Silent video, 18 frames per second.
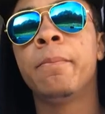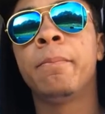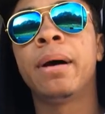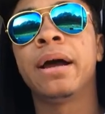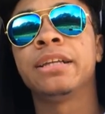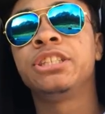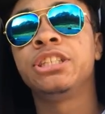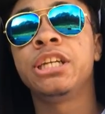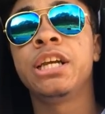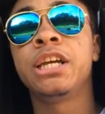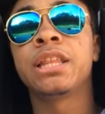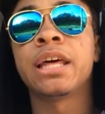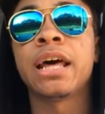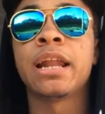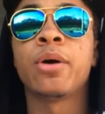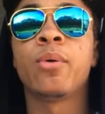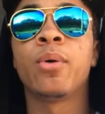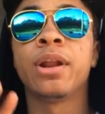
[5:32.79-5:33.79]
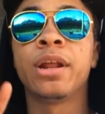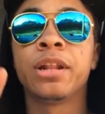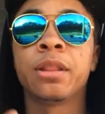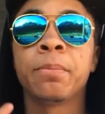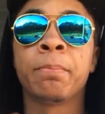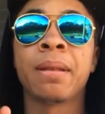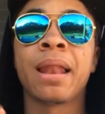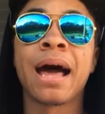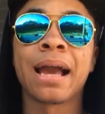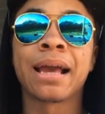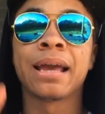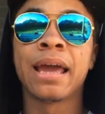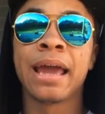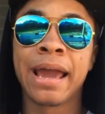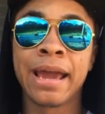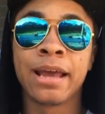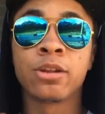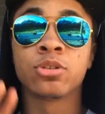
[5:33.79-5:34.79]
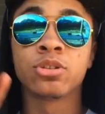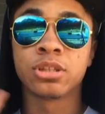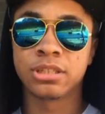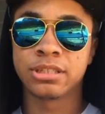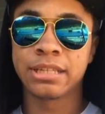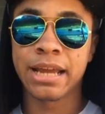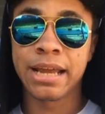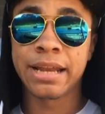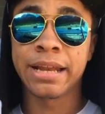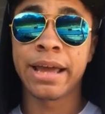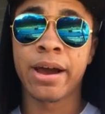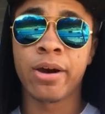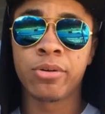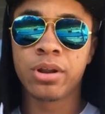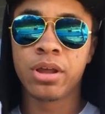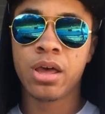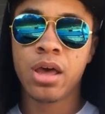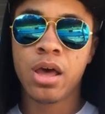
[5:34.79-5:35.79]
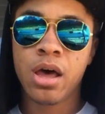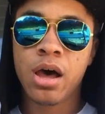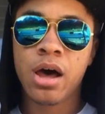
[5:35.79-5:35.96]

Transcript: my sheath and I wanted the black handle to stand out.